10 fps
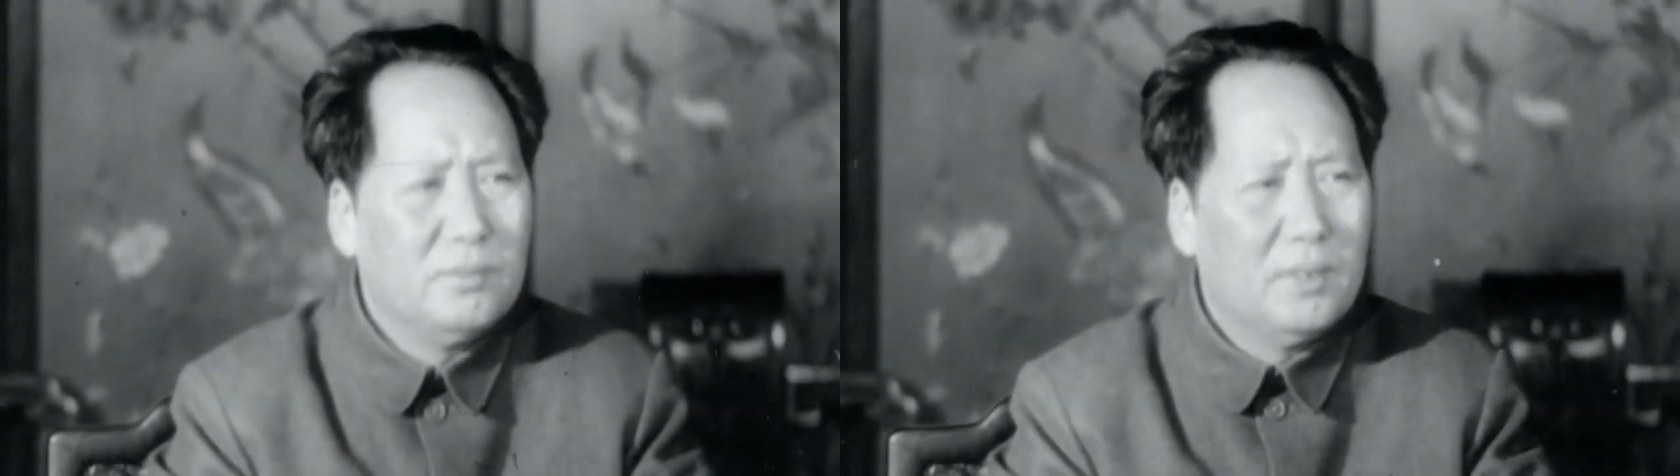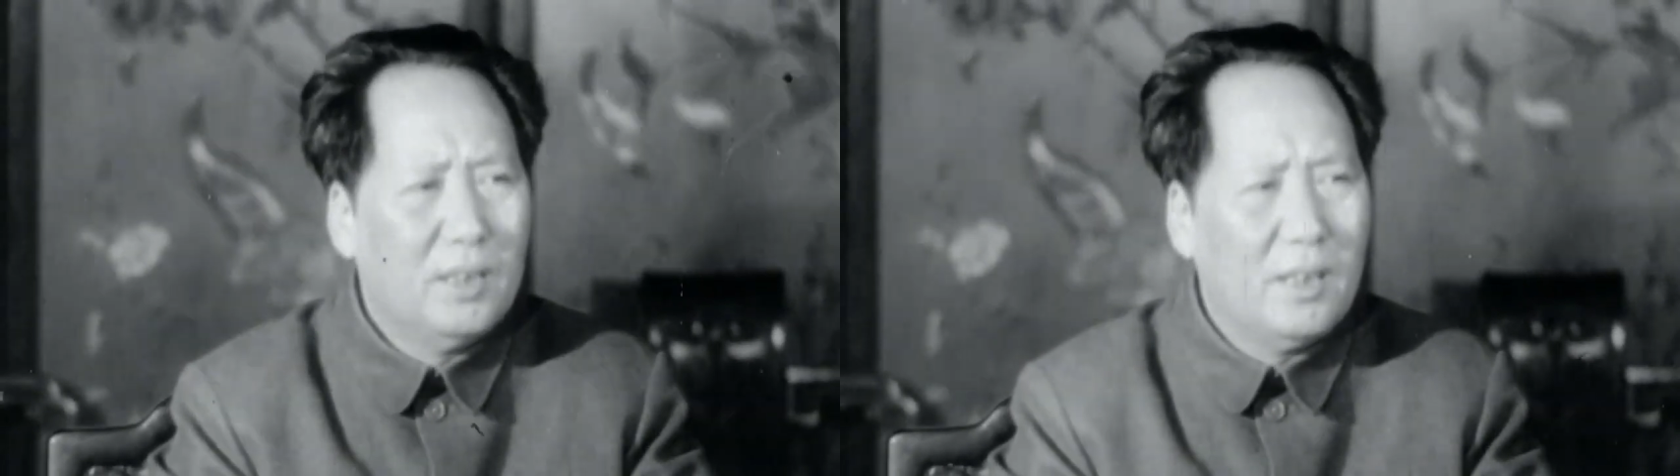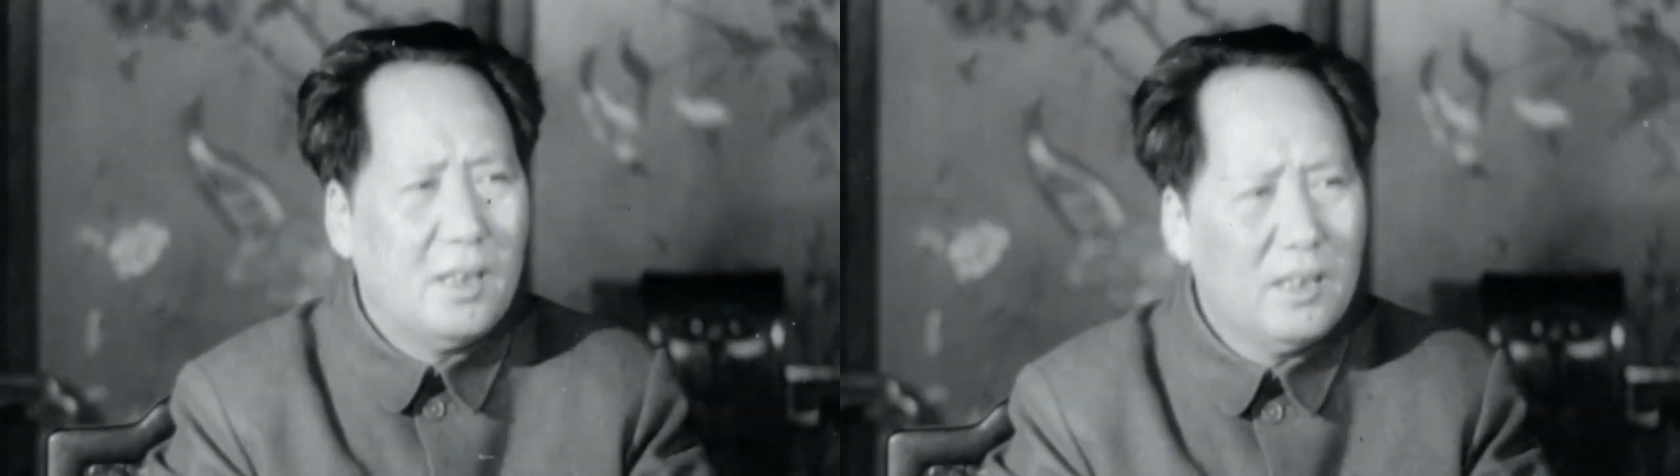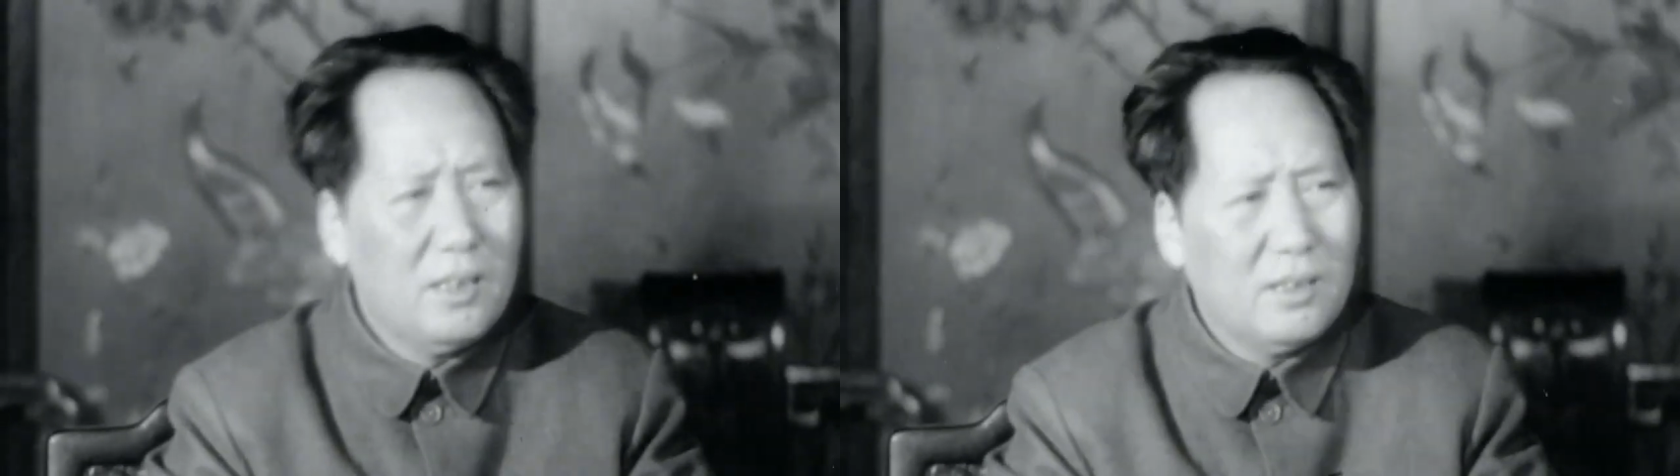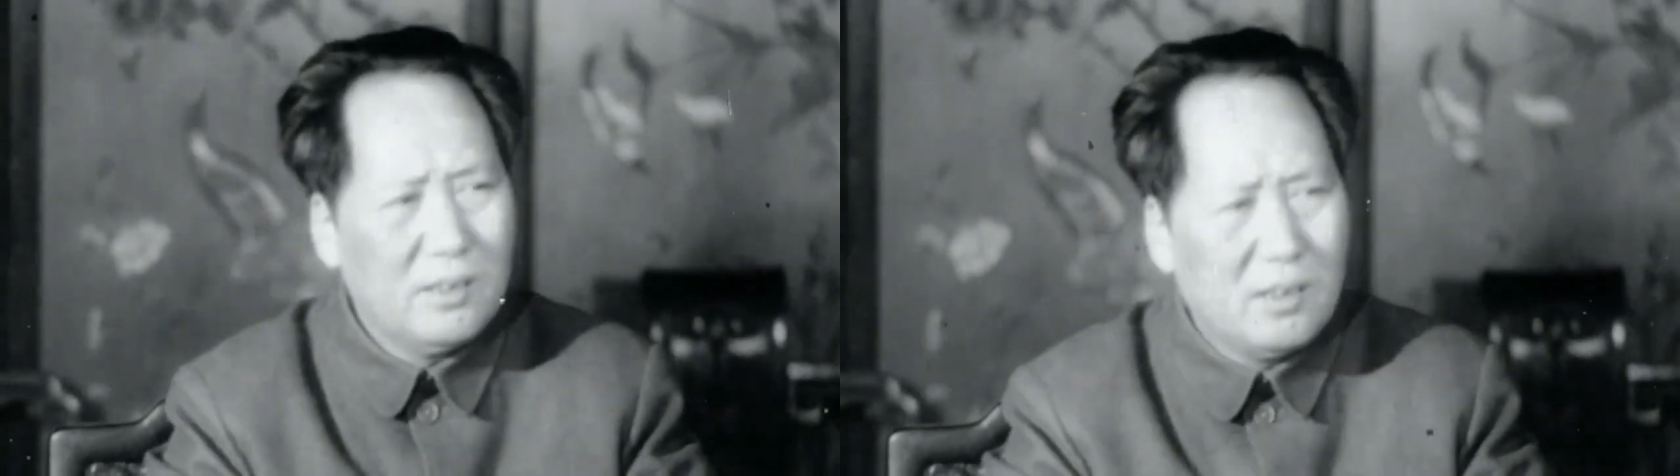As long as
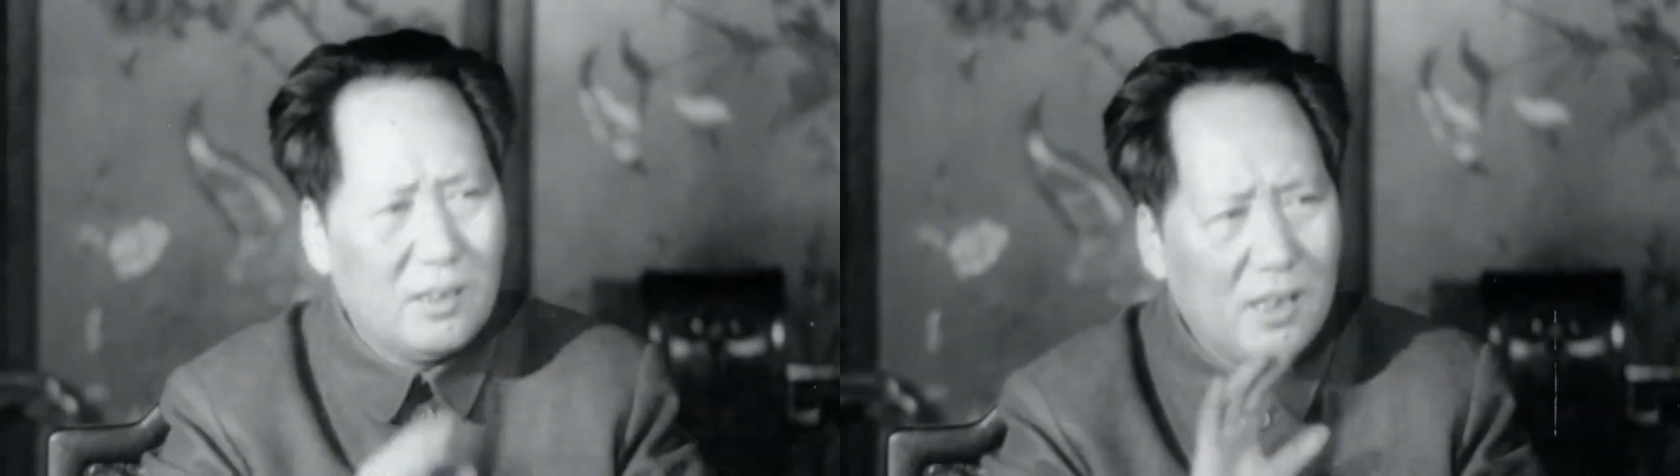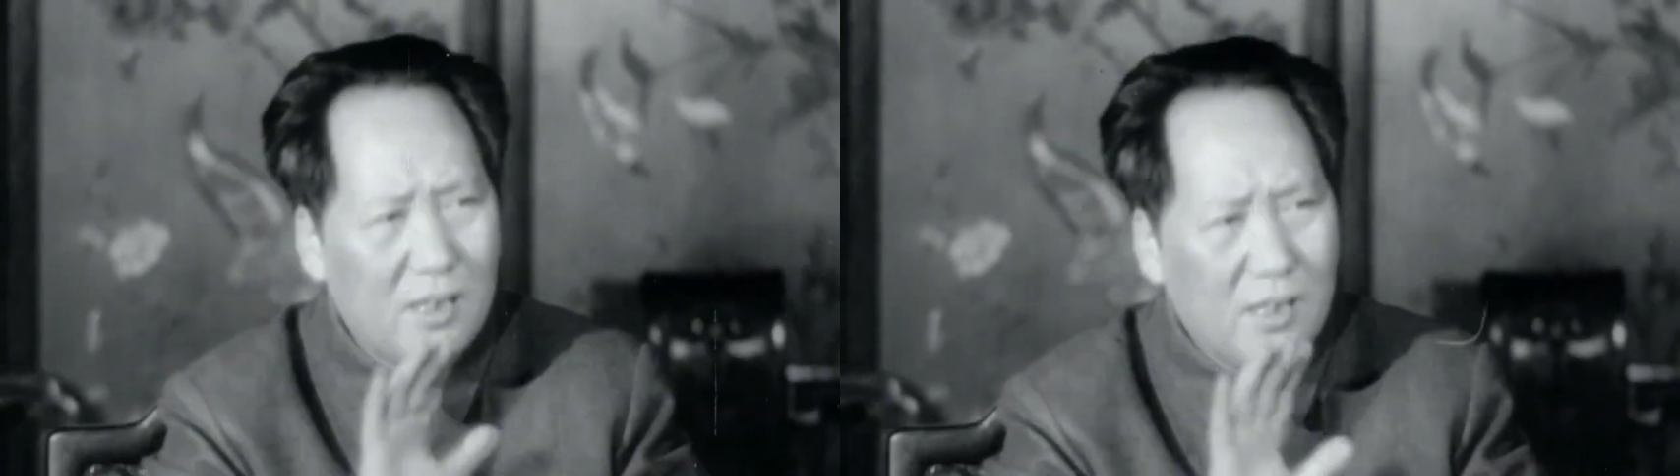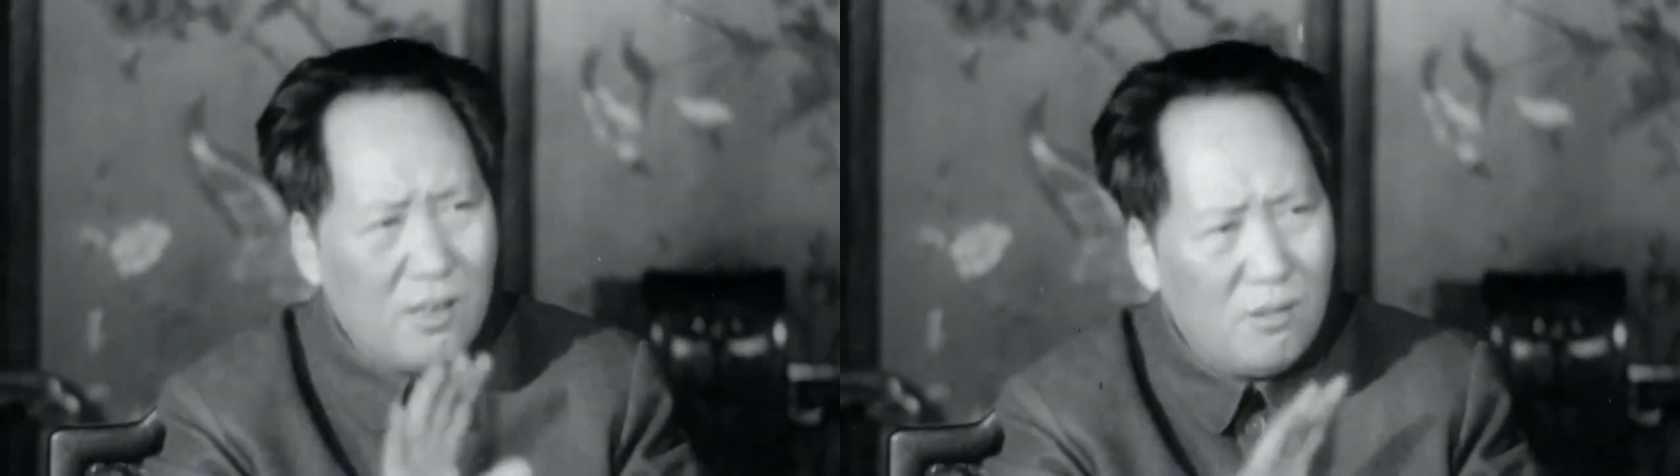China had the